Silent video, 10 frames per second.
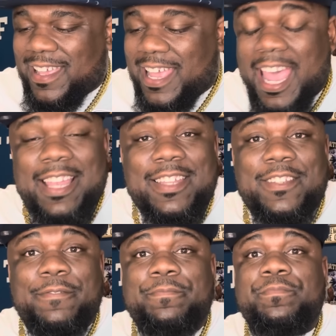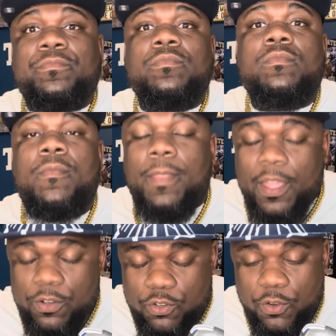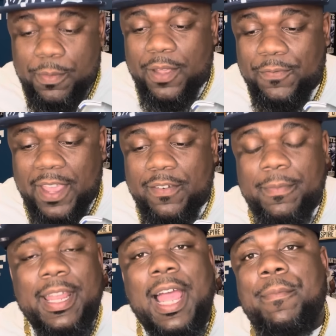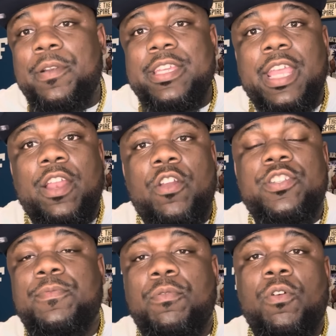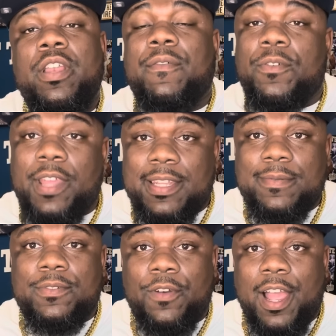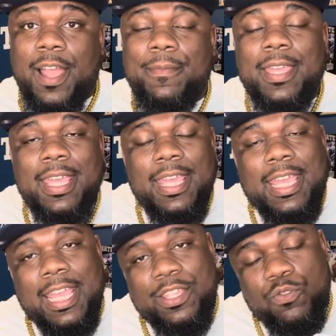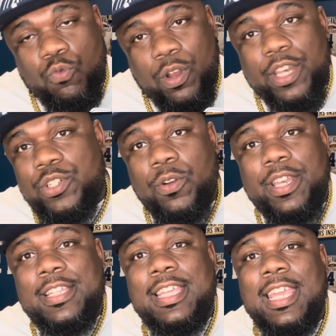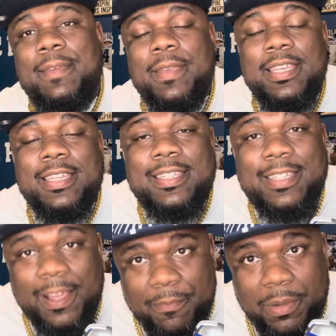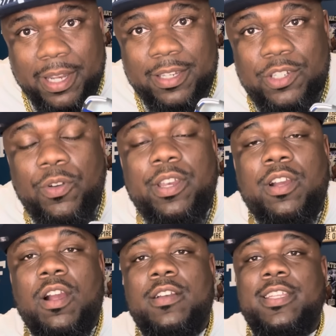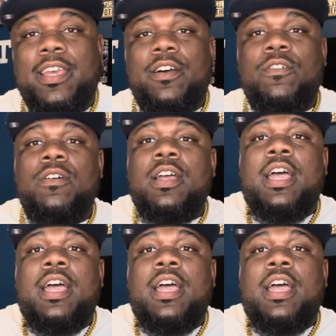Hey, listen, do me a favor, man. I appreciate all the support. If you're not subscribed and you want to join the team, hit the sub button. Join the cartel.